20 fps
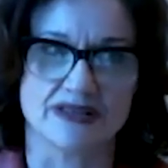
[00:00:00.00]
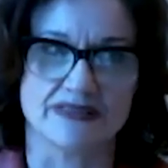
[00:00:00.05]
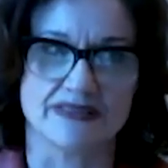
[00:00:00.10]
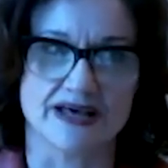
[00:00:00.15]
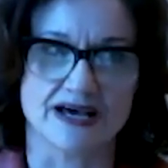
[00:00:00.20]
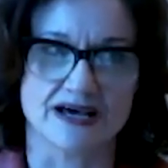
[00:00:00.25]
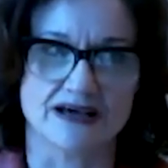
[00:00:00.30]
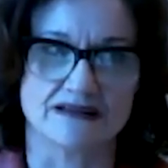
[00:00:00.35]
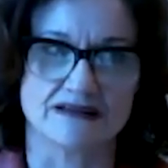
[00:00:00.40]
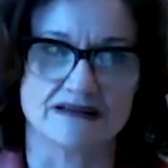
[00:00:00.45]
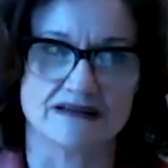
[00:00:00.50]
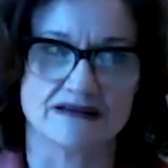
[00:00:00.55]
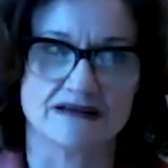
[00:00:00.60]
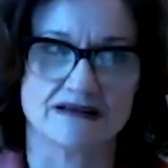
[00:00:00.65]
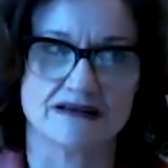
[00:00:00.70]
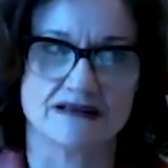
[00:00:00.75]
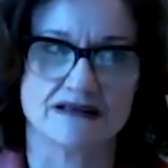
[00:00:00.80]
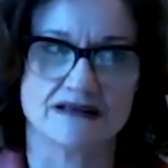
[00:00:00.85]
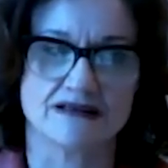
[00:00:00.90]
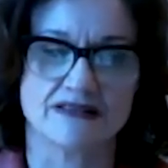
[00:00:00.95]
and
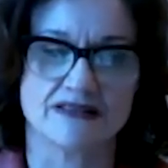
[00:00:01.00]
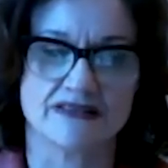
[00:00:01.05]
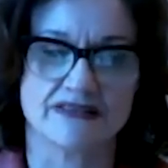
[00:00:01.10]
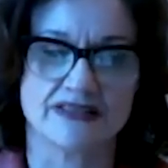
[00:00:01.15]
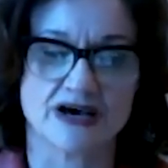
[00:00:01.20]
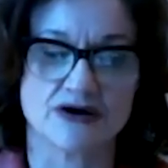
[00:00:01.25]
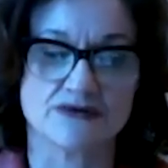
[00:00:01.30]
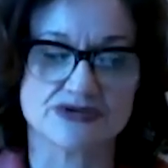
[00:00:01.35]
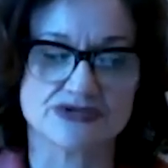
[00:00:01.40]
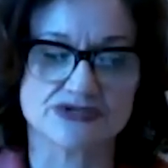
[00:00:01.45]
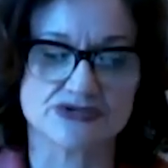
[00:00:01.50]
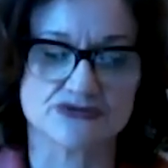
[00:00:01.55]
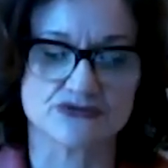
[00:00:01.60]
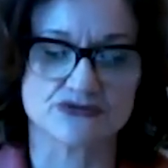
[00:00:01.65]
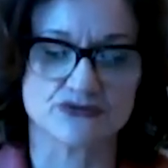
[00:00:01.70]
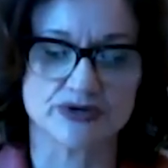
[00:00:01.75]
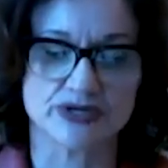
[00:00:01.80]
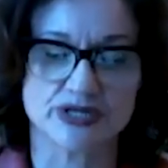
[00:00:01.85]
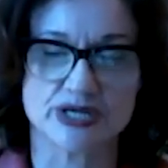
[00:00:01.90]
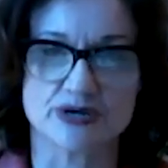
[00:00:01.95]
that was
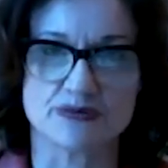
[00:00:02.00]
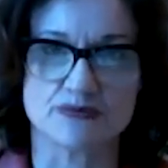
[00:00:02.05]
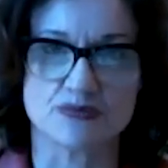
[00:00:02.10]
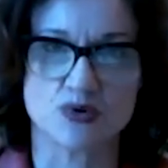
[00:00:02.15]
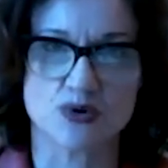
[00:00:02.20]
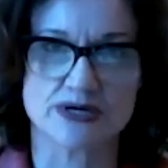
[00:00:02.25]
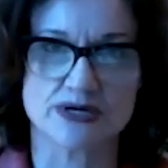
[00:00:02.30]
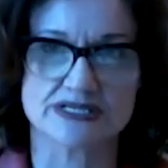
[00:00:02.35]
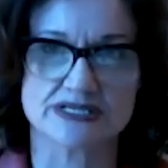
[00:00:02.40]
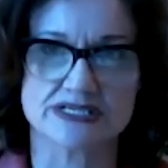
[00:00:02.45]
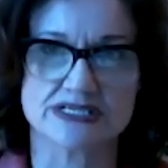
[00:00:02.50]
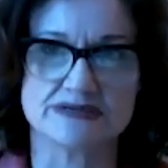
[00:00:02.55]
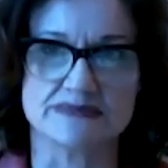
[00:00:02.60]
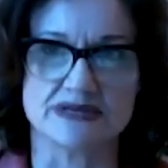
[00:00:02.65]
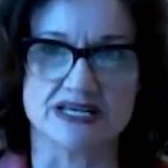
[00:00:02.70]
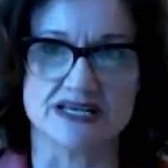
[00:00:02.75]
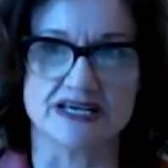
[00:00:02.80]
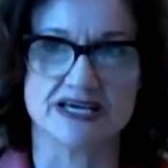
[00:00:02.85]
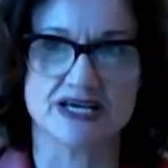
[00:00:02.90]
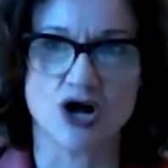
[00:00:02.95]
really important to
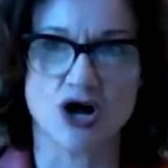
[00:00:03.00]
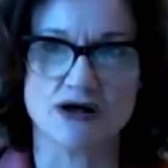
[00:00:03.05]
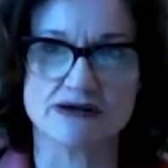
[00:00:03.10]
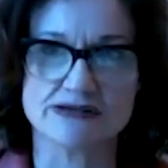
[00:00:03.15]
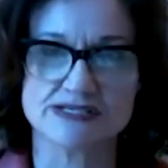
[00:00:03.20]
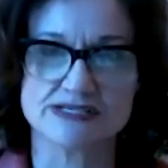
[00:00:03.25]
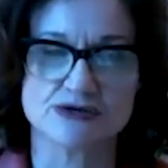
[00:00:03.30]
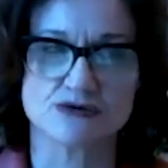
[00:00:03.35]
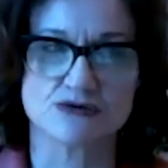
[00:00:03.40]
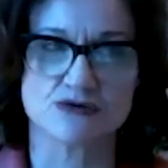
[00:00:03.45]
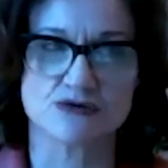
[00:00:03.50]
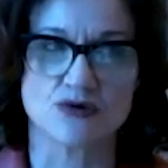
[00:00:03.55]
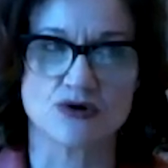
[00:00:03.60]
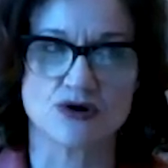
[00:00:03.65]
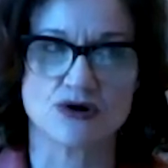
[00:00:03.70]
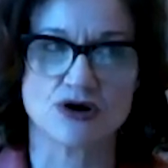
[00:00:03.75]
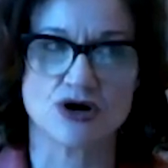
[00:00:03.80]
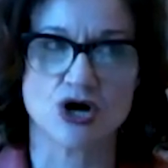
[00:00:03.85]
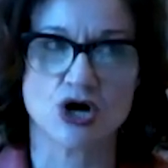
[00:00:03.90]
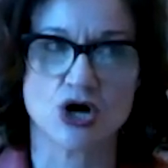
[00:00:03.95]
me. It
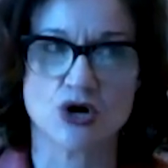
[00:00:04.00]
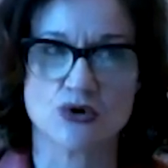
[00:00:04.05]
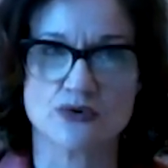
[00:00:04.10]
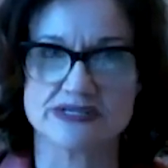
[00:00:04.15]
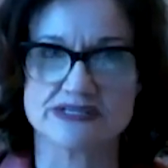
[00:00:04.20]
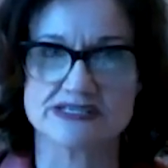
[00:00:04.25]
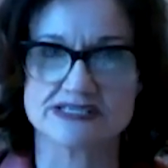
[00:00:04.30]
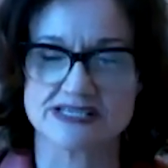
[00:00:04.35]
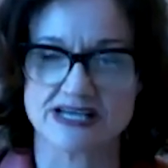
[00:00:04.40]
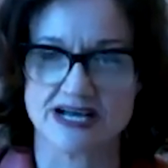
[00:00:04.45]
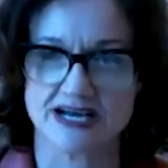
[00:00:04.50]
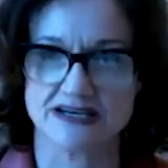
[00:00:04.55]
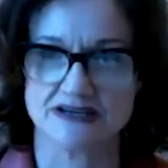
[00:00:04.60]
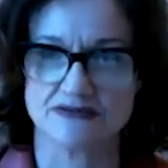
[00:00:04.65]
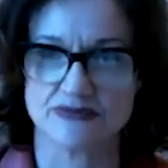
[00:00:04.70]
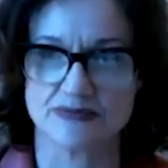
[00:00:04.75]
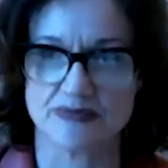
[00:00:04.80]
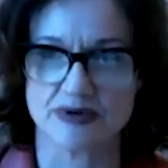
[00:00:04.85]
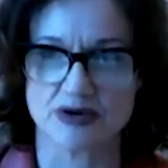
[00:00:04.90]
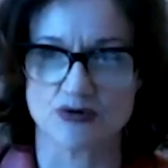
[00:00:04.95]
also
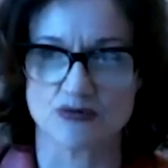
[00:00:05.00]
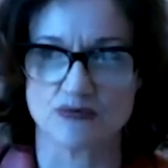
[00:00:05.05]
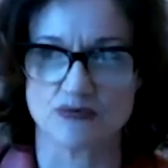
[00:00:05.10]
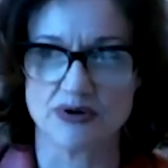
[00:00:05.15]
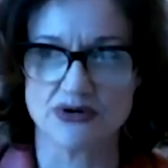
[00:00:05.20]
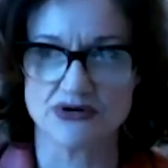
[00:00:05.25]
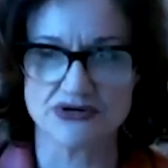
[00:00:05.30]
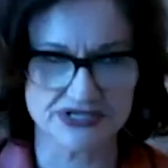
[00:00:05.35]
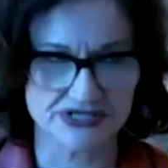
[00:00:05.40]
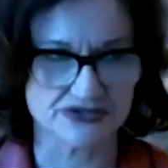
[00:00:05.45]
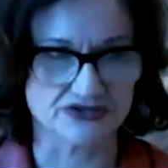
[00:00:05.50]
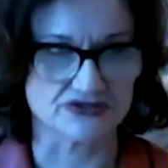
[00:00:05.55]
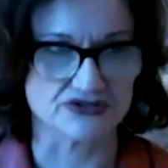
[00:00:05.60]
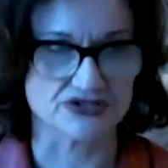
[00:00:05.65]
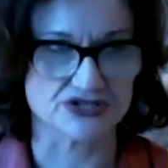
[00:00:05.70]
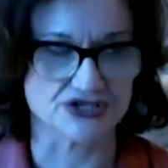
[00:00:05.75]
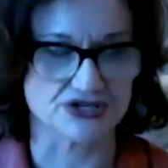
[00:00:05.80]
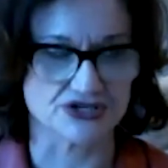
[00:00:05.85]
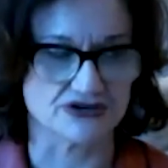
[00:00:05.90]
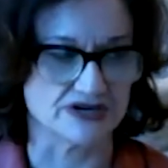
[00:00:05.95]
coincided with my own
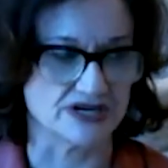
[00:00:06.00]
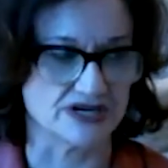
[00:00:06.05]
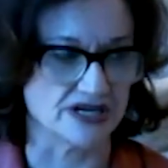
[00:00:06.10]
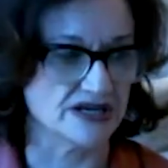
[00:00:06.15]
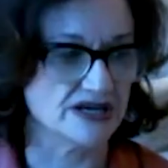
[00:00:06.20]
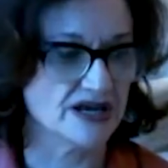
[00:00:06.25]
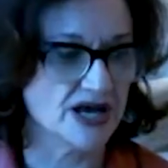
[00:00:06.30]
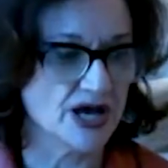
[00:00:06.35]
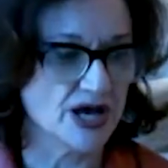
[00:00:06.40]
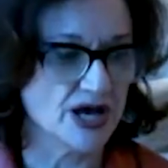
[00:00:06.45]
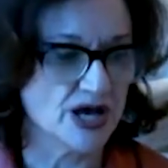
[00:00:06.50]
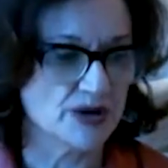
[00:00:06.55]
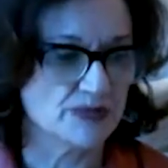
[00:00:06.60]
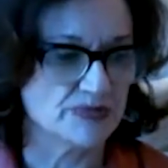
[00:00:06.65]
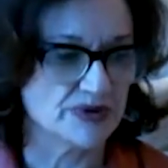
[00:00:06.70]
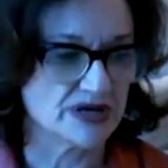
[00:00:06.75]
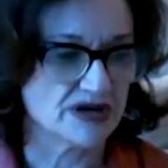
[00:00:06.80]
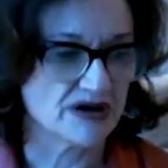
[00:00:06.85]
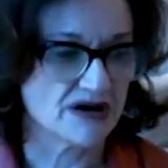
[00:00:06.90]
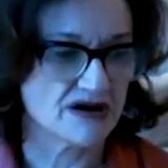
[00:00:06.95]
personal journey,
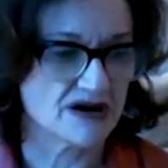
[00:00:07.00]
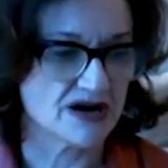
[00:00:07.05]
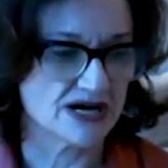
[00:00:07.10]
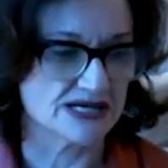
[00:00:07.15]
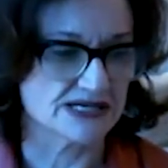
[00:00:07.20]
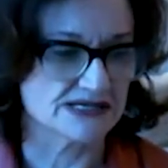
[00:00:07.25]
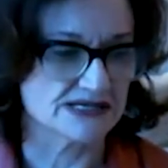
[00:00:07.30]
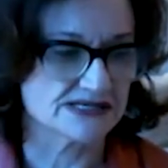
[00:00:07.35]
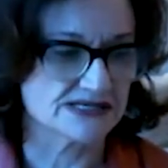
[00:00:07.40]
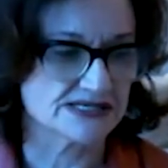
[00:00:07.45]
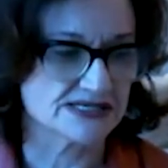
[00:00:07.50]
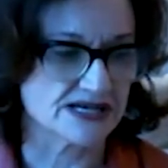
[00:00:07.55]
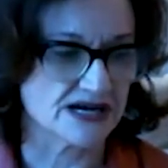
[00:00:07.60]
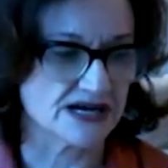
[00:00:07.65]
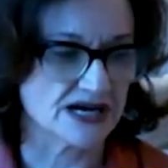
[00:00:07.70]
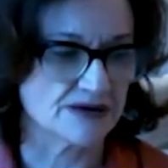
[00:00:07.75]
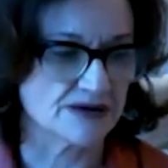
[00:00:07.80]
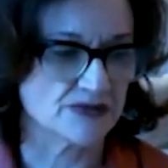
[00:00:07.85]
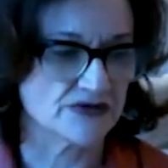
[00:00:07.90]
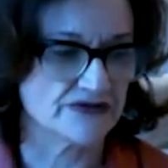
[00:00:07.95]
because
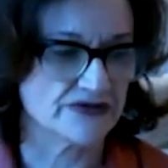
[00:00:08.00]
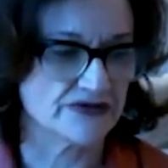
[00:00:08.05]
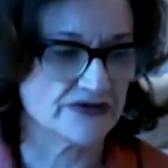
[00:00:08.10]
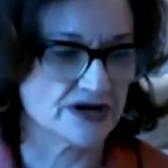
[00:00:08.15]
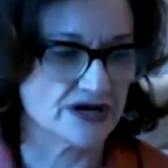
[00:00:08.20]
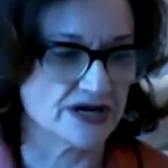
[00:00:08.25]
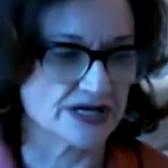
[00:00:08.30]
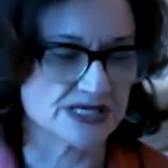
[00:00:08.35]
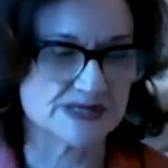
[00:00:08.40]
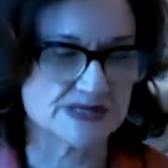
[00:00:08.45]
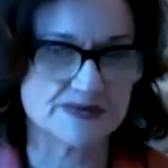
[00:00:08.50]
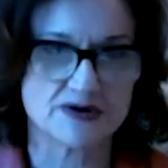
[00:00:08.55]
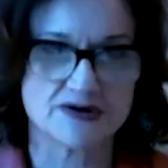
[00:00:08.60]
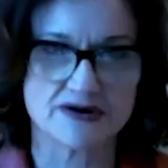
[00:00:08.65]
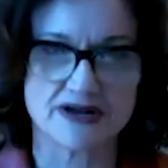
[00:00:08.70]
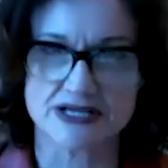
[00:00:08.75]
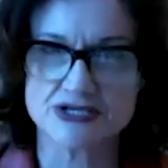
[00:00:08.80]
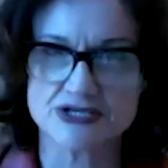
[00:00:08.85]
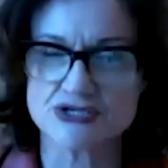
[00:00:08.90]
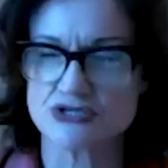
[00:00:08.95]
I'm a very
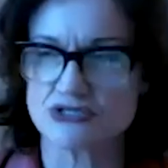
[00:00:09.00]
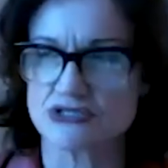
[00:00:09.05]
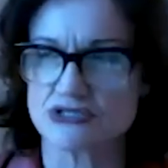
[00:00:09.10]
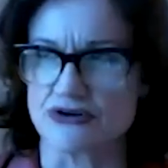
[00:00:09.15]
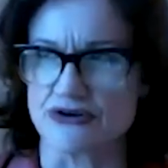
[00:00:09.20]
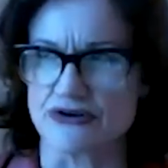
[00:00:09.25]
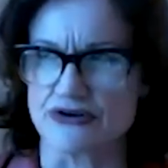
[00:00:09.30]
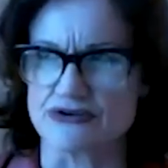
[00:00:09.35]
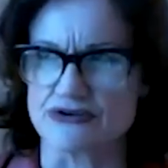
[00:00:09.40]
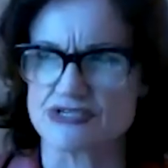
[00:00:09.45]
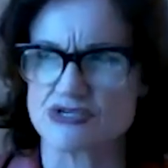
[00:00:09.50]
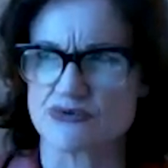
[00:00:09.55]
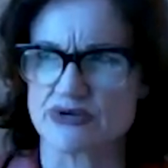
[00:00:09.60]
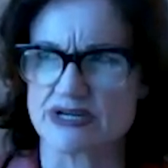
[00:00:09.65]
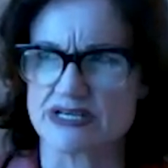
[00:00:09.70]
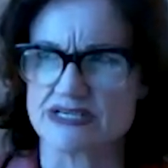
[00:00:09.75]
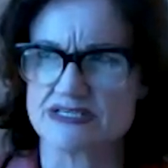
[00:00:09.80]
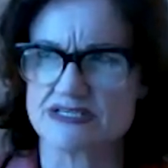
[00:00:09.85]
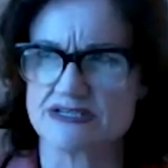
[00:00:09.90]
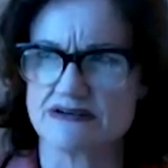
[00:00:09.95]
experiential learner. So
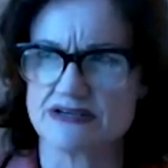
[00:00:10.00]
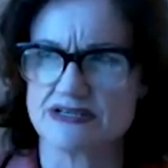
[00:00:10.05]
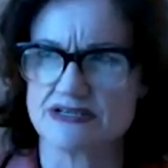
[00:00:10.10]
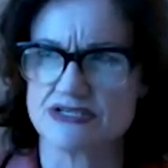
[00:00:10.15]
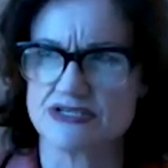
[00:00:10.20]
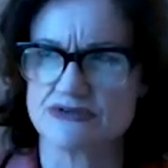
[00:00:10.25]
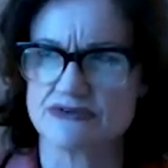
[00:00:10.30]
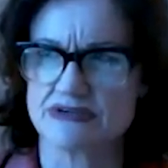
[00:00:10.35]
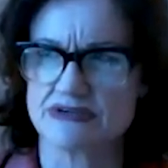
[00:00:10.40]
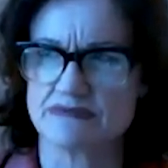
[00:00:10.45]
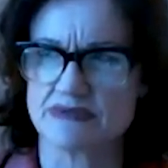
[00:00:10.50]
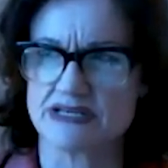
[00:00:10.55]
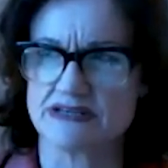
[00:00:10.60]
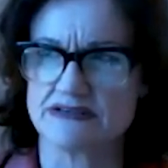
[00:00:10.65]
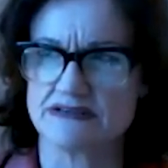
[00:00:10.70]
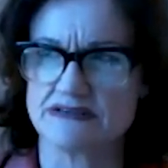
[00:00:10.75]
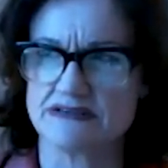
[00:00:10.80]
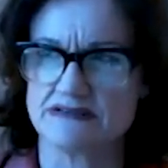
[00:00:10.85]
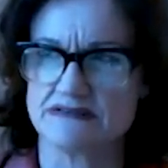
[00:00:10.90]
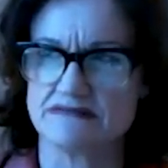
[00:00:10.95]
when I started doing
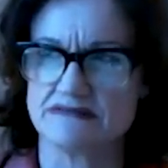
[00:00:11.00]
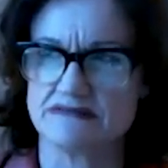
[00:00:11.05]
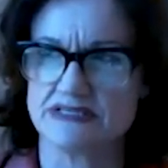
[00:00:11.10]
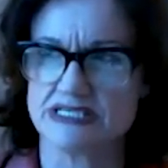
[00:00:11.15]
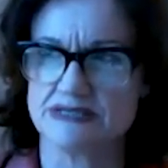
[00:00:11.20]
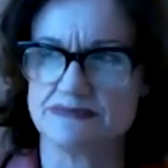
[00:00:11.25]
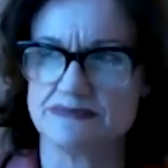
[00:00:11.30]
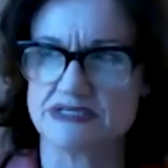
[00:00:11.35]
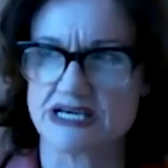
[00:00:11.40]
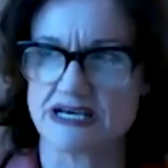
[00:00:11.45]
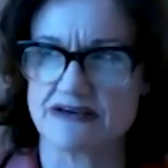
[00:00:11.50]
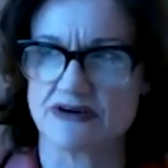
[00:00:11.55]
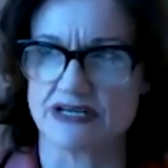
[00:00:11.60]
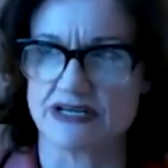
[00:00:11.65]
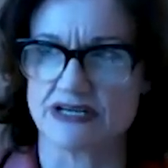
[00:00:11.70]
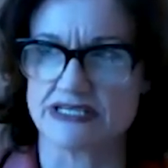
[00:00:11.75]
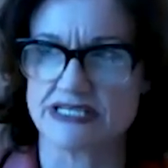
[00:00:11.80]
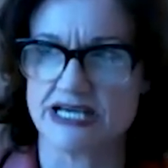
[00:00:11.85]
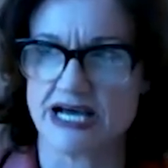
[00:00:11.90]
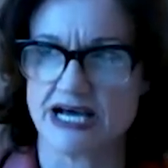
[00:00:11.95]
my deep dive
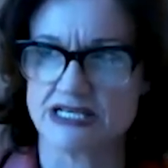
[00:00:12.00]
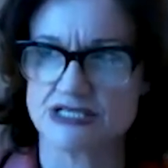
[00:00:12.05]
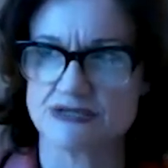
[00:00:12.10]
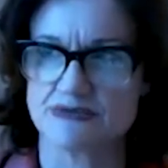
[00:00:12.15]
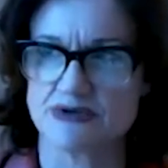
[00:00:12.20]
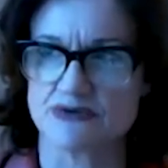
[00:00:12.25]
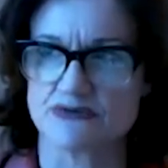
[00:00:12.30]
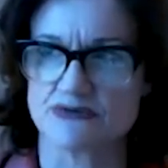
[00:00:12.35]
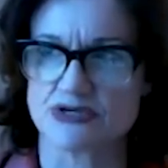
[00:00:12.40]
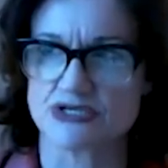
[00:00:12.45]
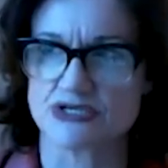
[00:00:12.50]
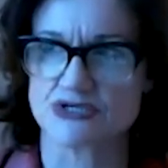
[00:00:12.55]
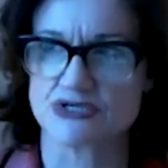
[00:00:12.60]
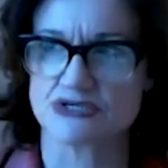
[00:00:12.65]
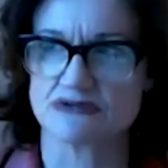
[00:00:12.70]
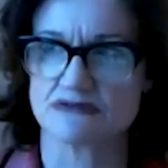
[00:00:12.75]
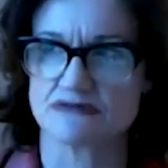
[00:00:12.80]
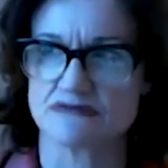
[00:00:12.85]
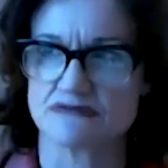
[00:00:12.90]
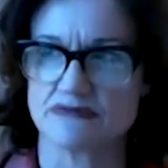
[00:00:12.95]
on attachment,
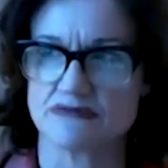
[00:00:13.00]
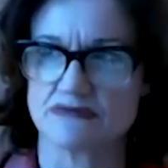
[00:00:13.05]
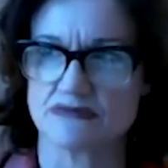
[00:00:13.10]
which